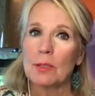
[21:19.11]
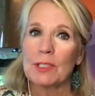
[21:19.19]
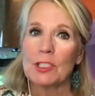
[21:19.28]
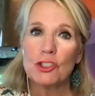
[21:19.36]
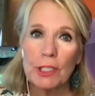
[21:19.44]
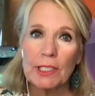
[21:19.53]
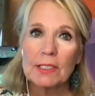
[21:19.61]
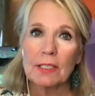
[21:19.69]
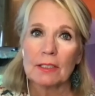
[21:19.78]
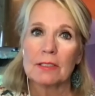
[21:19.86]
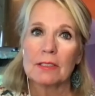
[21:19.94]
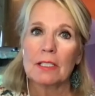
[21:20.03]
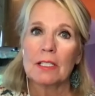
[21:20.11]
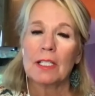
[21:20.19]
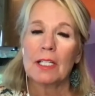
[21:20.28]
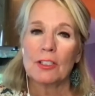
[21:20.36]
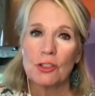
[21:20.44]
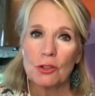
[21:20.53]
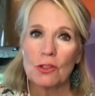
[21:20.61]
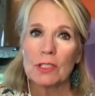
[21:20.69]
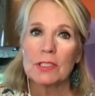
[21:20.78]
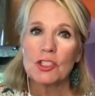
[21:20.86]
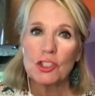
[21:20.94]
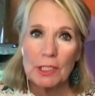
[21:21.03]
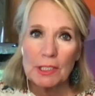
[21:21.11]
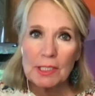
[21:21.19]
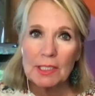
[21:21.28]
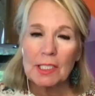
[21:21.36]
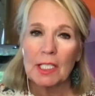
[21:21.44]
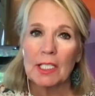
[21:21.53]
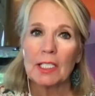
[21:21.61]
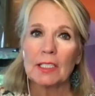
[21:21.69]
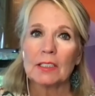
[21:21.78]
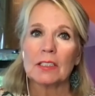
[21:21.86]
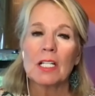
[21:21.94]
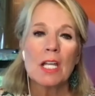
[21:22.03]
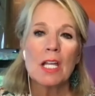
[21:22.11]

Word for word: I mean, Jesus can do this. Jesus can heal.